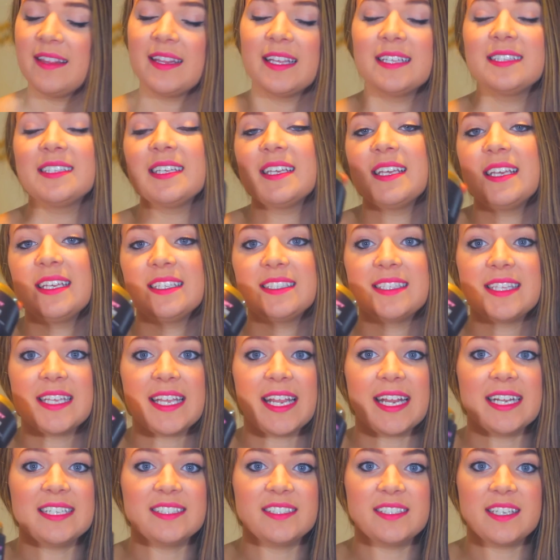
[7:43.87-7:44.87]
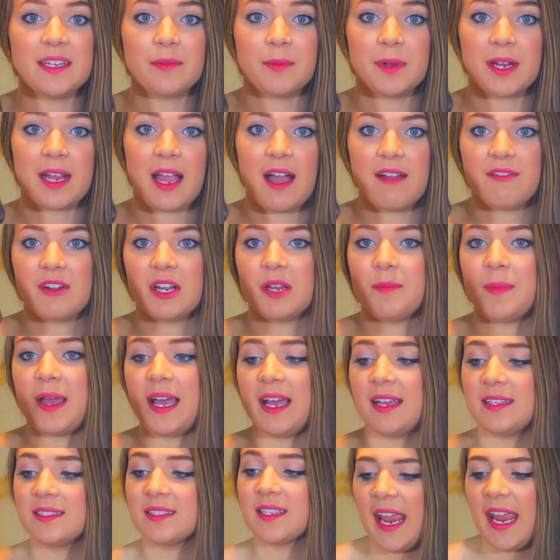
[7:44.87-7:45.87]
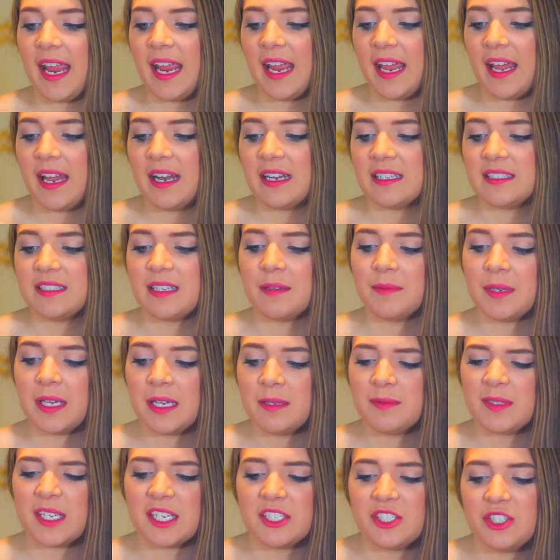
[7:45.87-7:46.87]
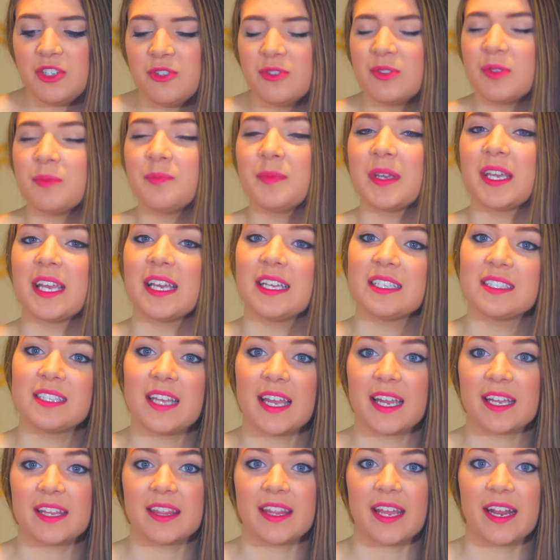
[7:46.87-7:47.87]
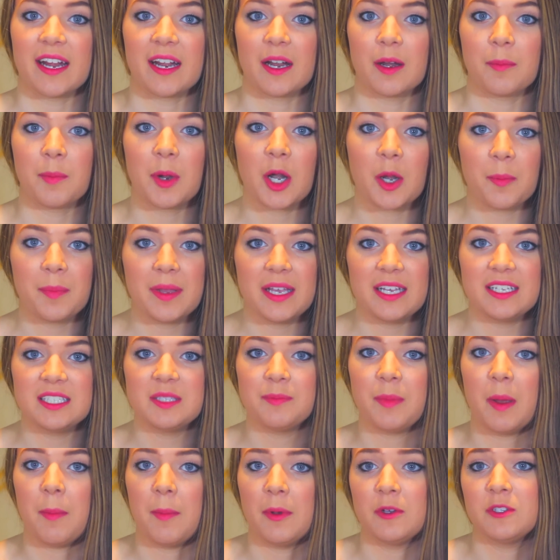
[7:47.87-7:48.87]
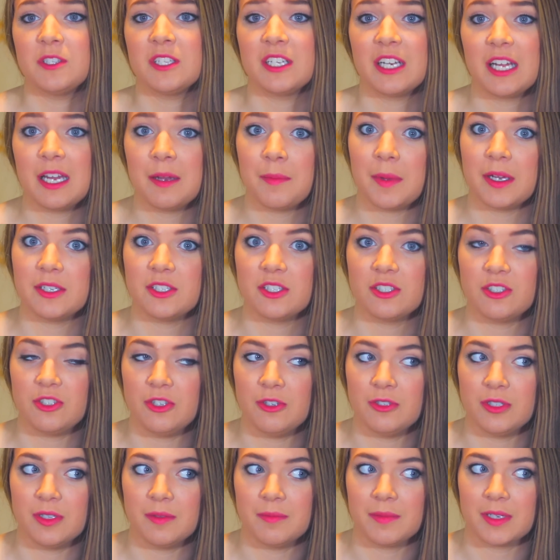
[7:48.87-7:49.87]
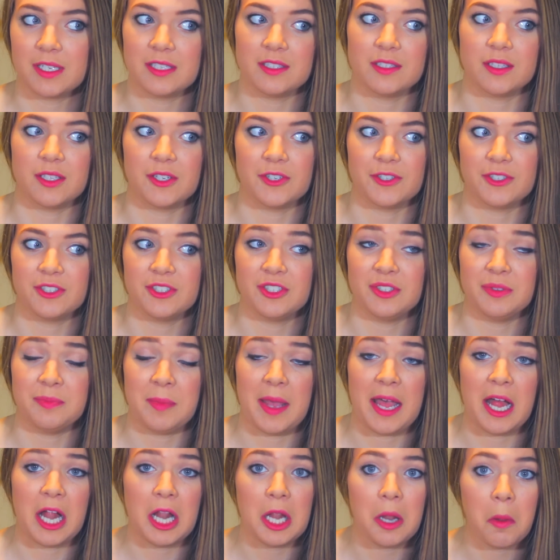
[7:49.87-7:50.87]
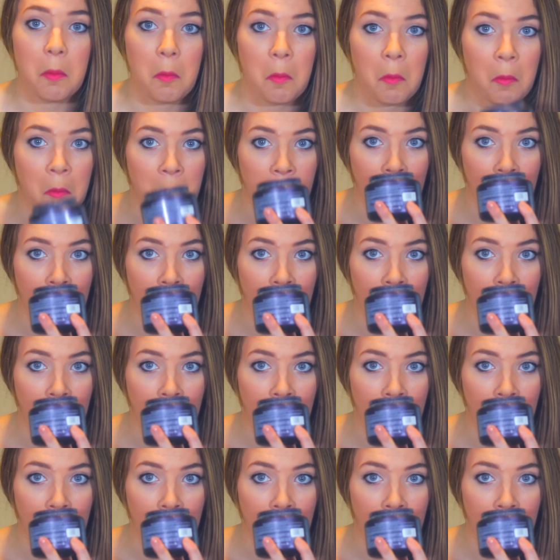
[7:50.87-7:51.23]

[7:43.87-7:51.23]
This is the instant recovery mask, and sometimes I choose them because like their purpose, but most of the time I just choose them because their smell,